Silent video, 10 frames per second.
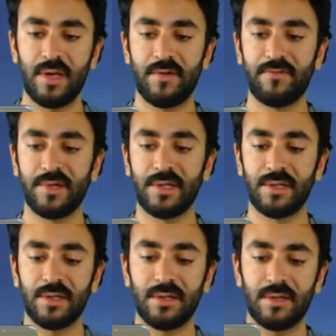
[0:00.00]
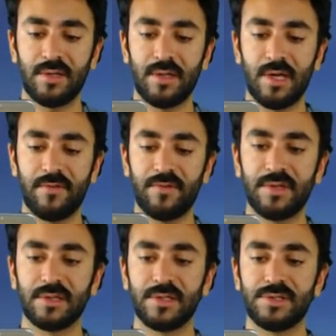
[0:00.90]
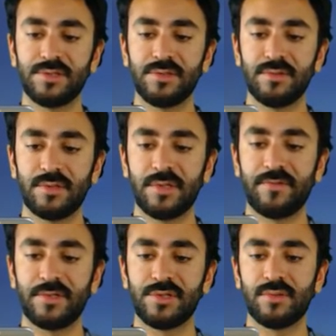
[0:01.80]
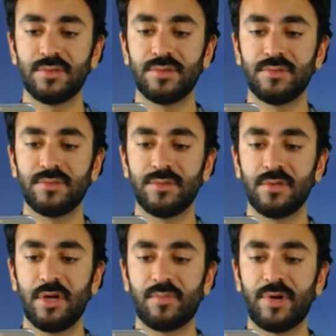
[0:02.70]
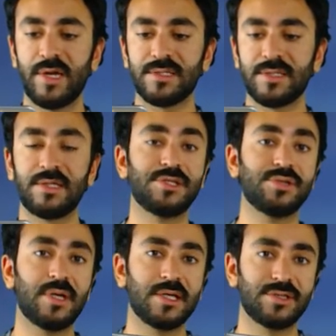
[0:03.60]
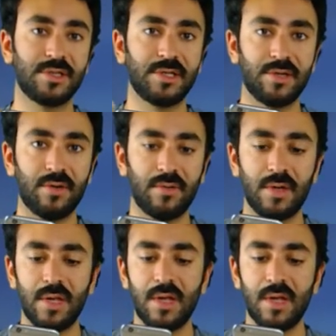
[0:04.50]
everything that you do in every tool. You long press and it should actually go